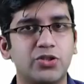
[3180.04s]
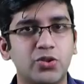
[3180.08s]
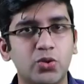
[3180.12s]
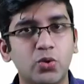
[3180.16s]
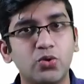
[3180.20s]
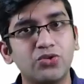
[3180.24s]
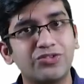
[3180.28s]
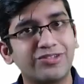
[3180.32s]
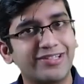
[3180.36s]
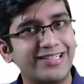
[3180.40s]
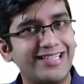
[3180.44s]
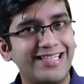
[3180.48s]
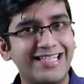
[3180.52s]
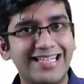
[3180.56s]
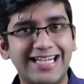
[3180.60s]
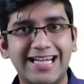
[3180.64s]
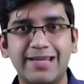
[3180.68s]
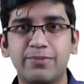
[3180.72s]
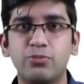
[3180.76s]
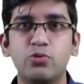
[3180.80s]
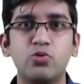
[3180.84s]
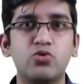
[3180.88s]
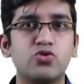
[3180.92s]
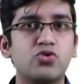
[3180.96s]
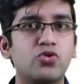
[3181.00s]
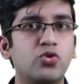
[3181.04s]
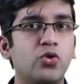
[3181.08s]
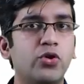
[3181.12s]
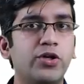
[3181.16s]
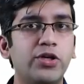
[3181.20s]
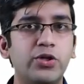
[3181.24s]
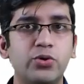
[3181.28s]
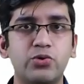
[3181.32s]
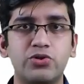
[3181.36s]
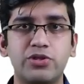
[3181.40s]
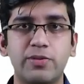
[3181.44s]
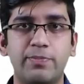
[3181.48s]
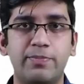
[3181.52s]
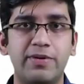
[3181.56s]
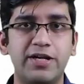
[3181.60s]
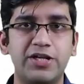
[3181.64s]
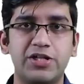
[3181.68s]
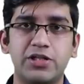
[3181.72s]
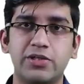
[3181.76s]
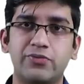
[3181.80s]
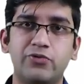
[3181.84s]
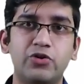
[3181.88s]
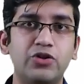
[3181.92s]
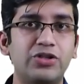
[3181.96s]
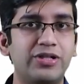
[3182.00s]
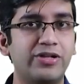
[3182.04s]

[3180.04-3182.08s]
growth. Here I'm going to use the plasia for